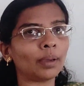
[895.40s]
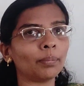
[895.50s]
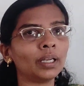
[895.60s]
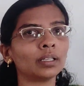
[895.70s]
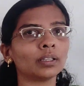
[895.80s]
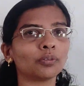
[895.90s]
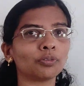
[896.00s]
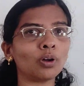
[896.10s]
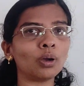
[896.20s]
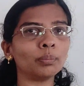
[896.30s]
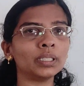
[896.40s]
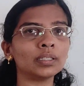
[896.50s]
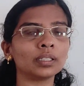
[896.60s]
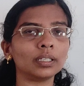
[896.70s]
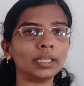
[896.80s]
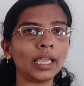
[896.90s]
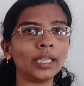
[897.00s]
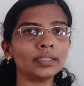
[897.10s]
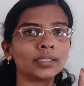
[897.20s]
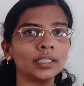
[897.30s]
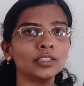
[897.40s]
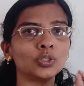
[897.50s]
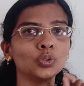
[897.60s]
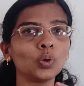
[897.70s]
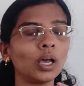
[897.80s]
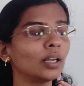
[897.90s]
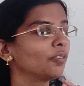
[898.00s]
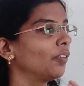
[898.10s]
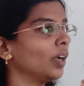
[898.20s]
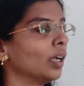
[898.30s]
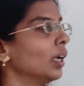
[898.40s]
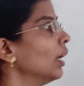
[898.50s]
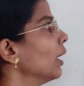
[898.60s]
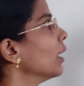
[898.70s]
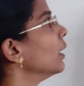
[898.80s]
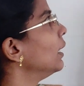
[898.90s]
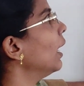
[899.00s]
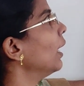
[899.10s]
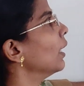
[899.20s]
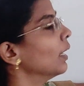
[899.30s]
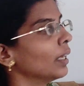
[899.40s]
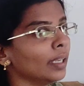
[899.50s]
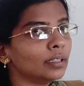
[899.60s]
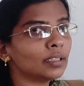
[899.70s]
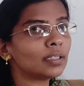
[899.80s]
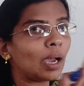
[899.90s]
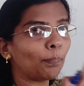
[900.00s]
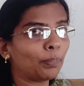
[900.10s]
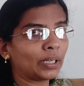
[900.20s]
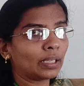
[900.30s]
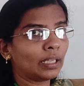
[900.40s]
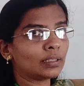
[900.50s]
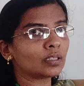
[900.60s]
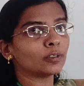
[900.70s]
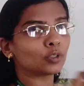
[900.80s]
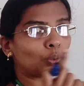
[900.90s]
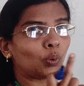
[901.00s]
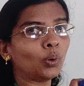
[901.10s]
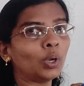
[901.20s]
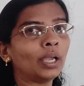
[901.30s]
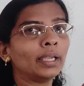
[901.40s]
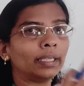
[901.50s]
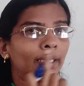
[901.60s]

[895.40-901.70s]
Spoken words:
grammar, the form is A tends to alpha. A, it is uppercase. So,